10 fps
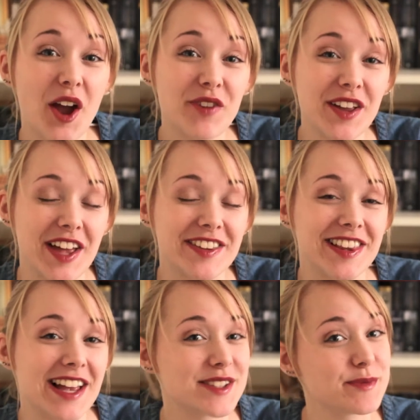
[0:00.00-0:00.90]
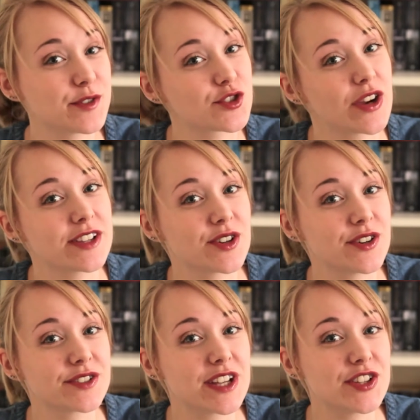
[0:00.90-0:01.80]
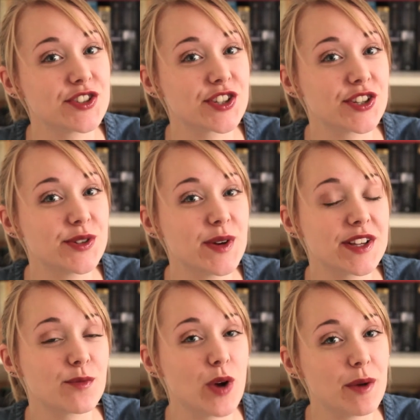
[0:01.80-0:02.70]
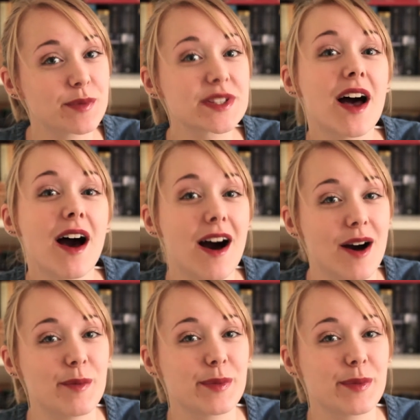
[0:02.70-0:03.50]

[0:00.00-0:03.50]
Right then, let's move straight on into Whipped Up.